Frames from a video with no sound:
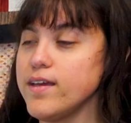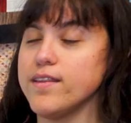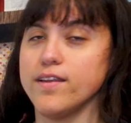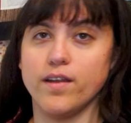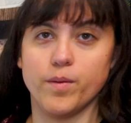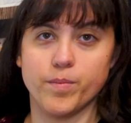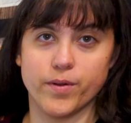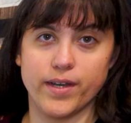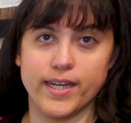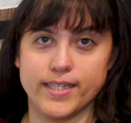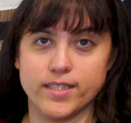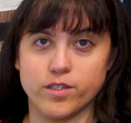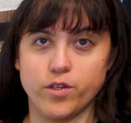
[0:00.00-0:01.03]
The numbering
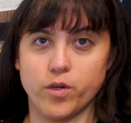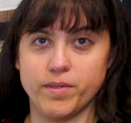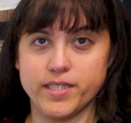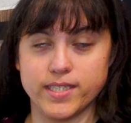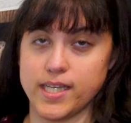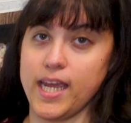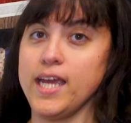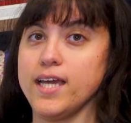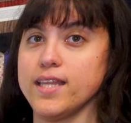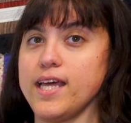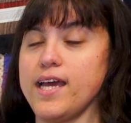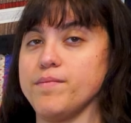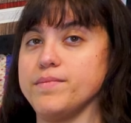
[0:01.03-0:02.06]
is no mistake.
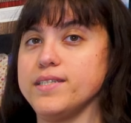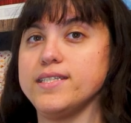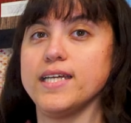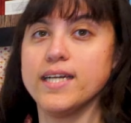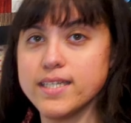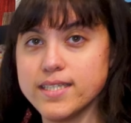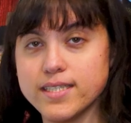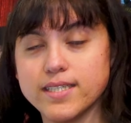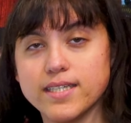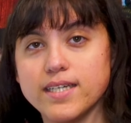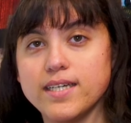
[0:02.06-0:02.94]
The M6,